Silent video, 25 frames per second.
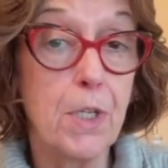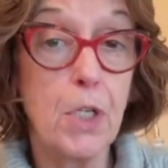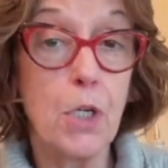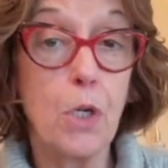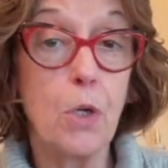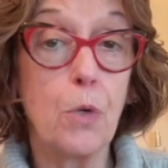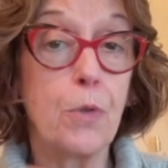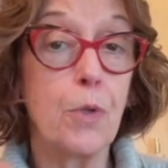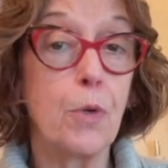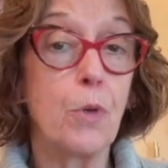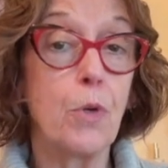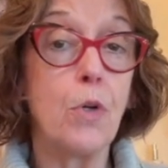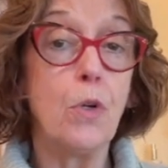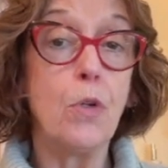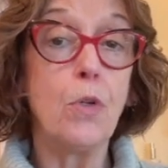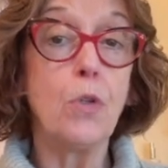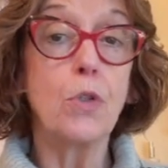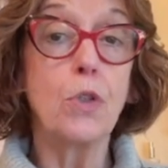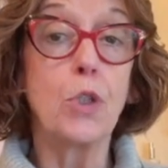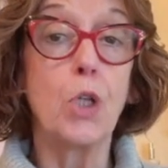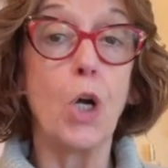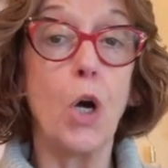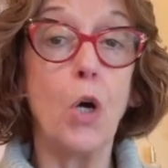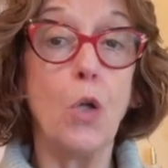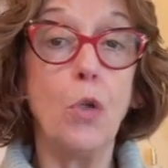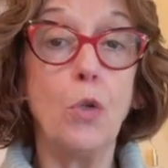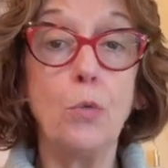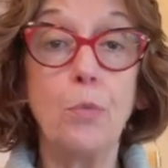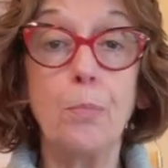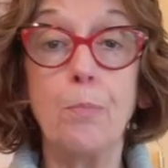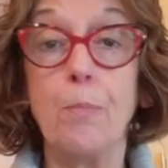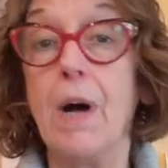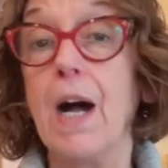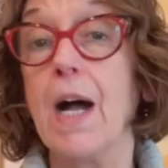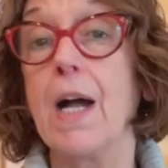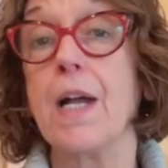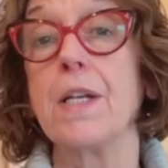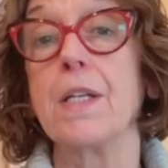You know, they're all gold
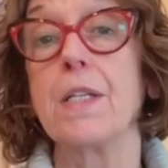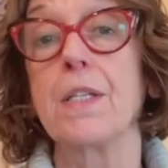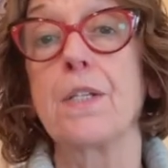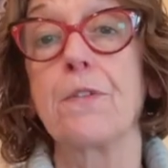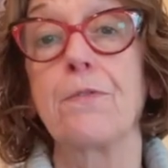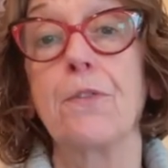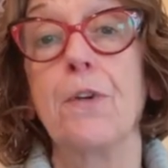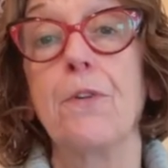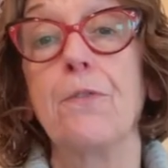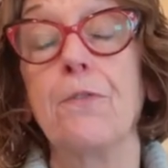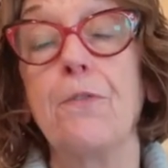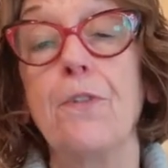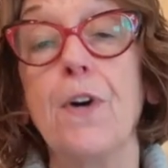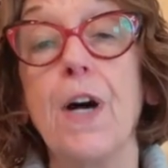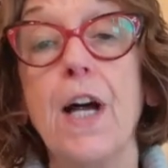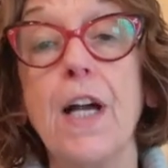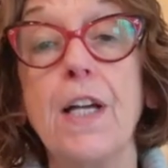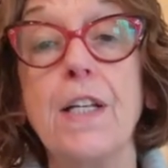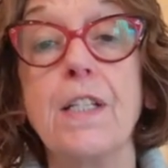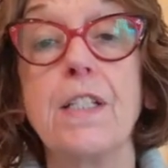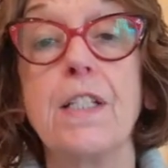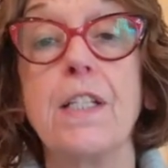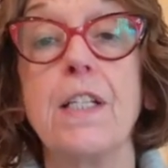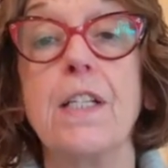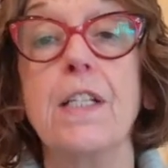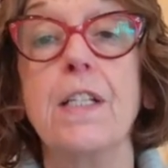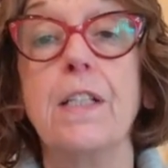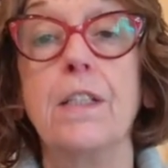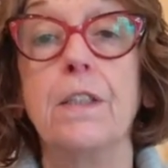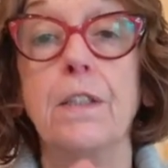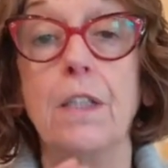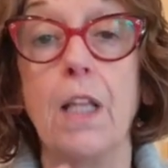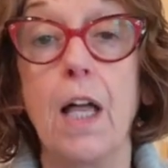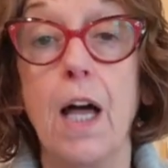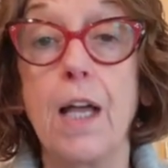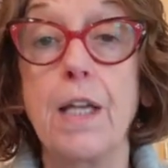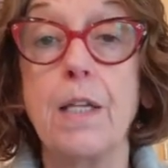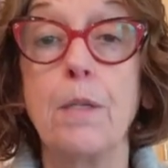mines for finding
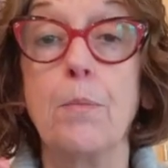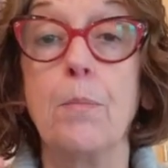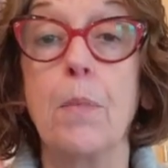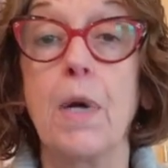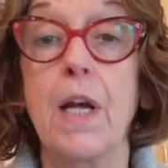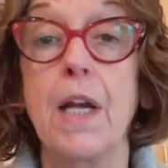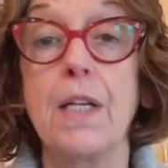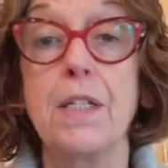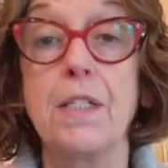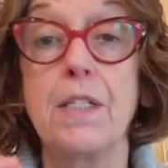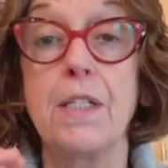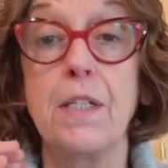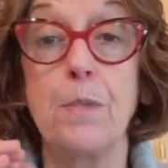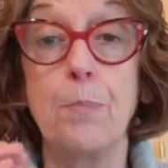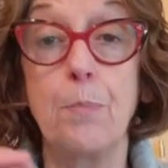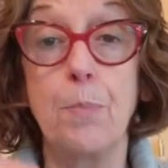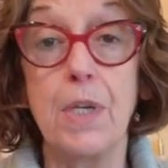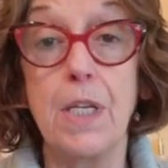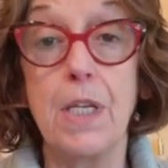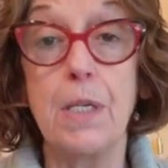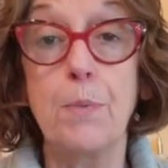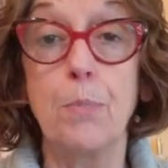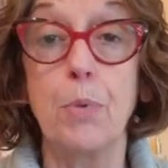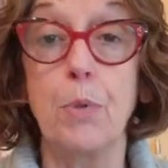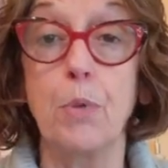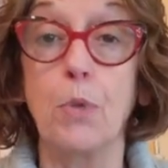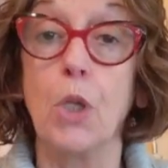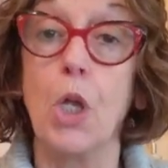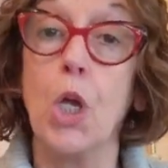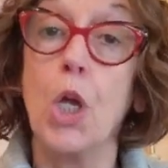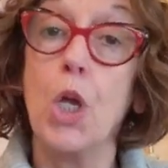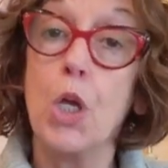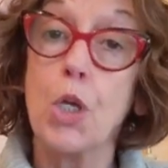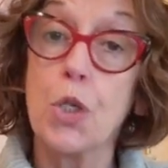like-minded people.